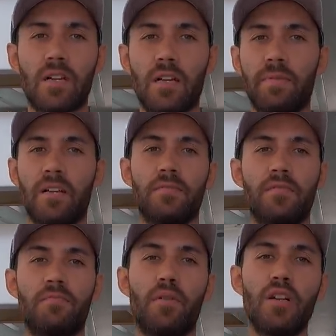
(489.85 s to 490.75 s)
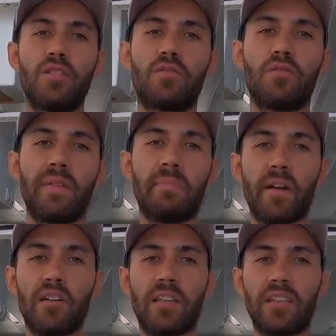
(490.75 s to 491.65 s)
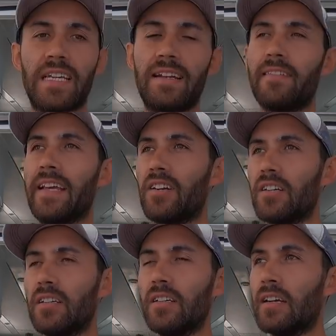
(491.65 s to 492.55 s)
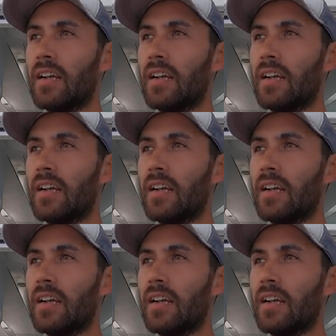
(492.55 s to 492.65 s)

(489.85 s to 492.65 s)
We're gonna pick up some parts to repair the generator.